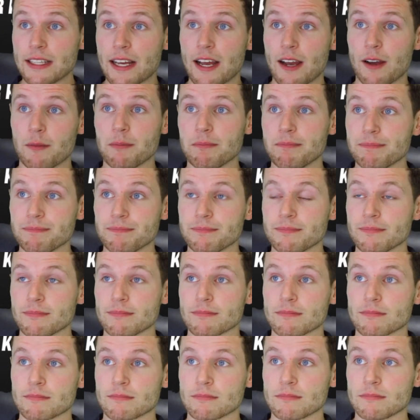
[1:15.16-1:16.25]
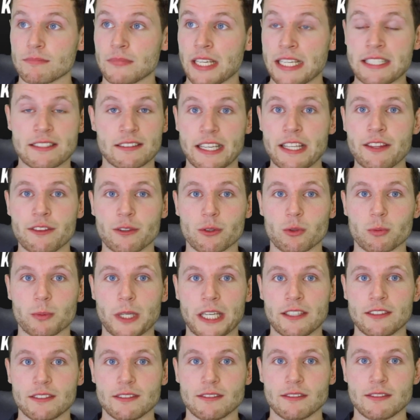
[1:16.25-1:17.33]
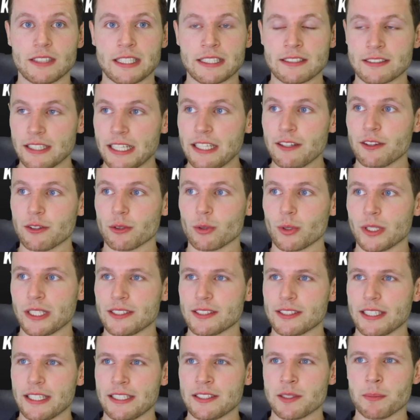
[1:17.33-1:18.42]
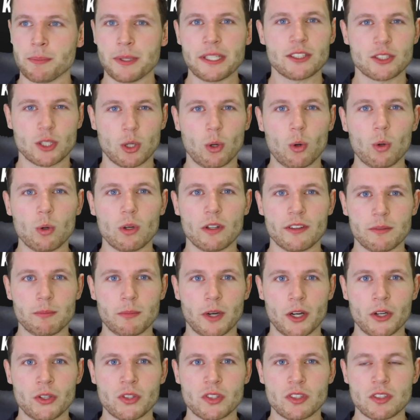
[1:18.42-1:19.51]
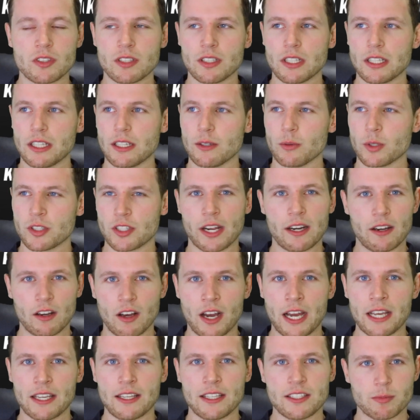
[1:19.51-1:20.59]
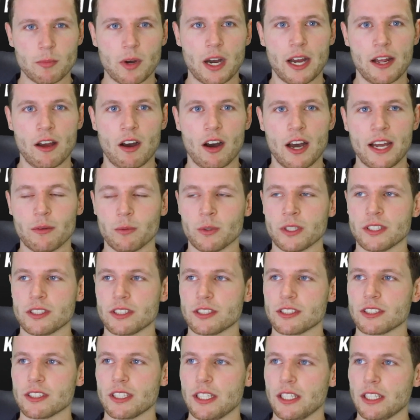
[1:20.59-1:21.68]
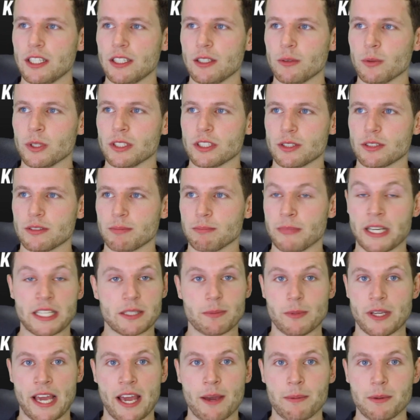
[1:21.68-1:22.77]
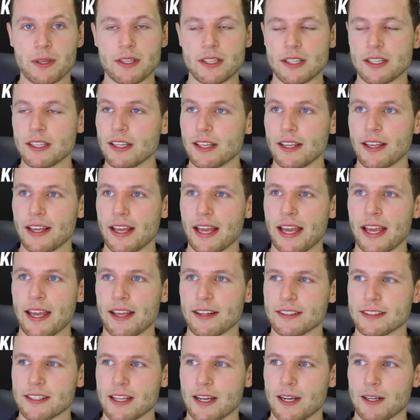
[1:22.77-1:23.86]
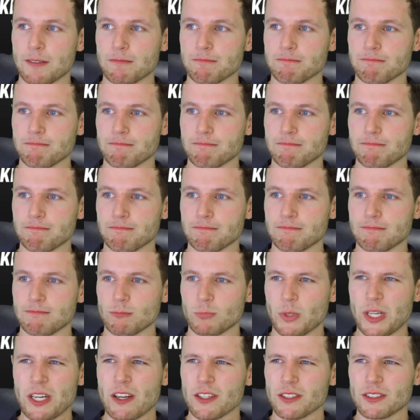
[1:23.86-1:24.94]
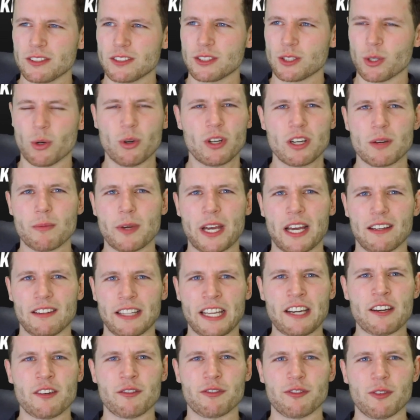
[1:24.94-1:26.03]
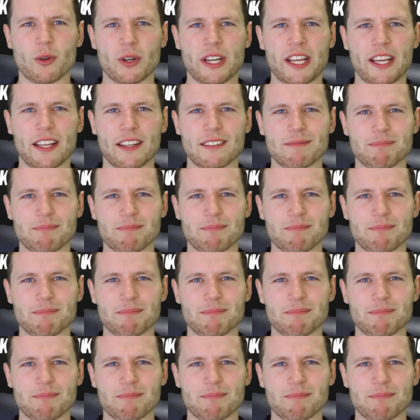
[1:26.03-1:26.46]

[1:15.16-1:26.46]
um, he's lethal, man. He's lethal. He's, he's a bit taller than most, which I like. He's my height, which, which makes me happy. And um, we're not talking about Leonard Fournette.